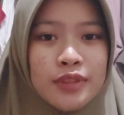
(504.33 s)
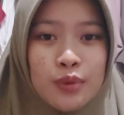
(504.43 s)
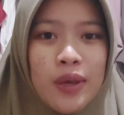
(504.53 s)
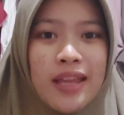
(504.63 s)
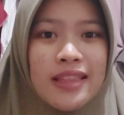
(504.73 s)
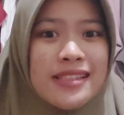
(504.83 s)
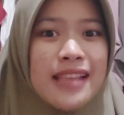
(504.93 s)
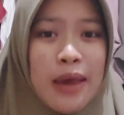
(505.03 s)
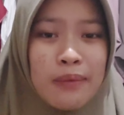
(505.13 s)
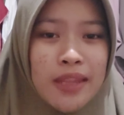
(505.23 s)
doing the
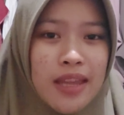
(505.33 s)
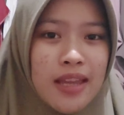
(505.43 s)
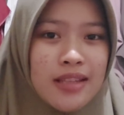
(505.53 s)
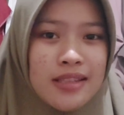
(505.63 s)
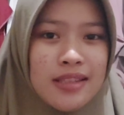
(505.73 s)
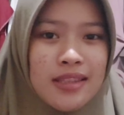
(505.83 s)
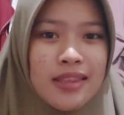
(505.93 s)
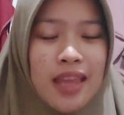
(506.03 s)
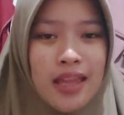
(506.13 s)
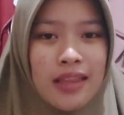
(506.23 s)
same things
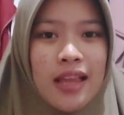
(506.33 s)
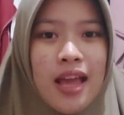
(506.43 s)
that